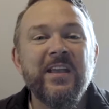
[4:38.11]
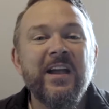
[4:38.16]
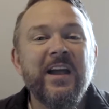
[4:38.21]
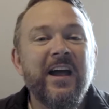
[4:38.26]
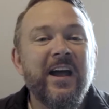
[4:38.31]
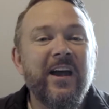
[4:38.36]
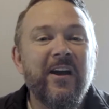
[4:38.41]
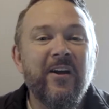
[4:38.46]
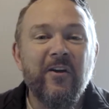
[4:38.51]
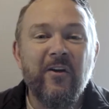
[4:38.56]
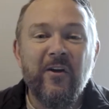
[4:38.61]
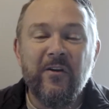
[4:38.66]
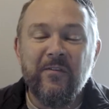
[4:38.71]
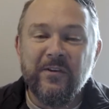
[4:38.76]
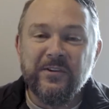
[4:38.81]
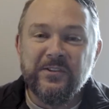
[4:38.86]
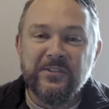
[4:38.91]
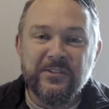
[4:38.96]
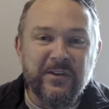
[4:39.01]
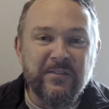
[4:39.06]
All of
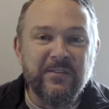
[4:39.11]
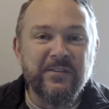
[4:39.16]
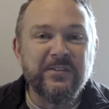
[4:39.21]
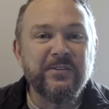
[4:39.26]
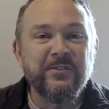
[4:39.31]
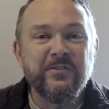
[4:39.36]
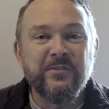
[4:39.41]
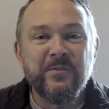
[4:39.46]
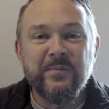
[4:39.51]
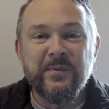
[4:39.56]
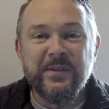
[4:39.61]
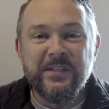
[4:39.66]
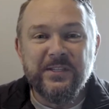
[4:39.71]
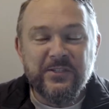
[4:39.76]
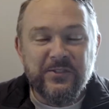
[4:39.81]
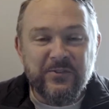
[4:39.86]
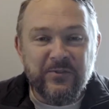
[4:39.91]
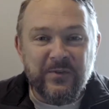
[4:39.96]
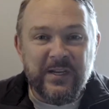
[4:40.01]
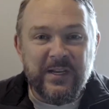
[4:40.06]
our services will be
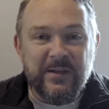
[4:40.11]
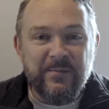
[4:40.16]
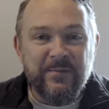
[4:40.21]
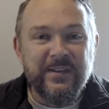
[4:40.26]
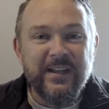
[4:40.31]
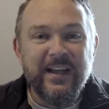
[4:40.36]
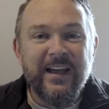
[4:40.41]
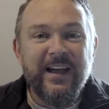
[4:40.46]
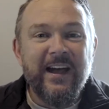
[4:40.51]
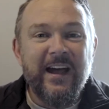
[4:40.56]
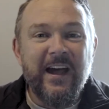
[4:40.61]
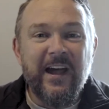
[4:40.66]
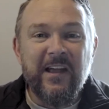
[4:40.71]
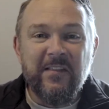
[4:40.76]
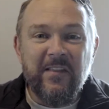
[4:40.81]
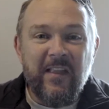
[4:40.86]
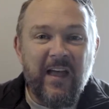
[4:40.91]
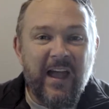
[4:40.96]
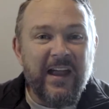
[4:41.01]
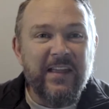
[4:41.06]
streamed
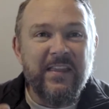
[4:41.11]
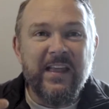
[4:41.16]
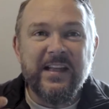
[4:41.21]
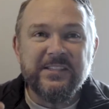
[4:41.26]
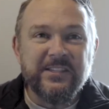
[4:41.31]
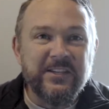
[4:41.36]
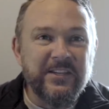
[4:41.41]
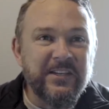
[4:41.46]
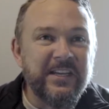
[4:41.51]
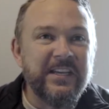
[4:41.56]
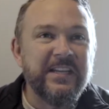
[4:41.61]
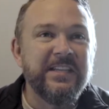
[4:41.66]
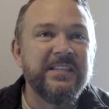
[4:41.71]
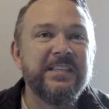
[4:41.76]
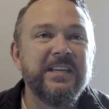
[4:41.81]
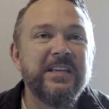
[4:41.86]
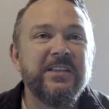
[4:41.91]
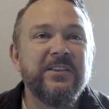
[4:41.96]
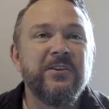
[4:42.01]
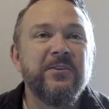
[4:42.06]
online. That's going to
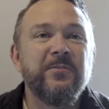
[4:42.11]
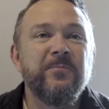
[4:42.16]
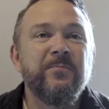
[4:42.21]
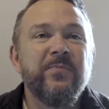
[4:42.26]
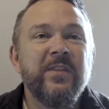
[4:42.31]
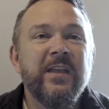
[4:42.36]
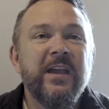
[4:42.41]
continue.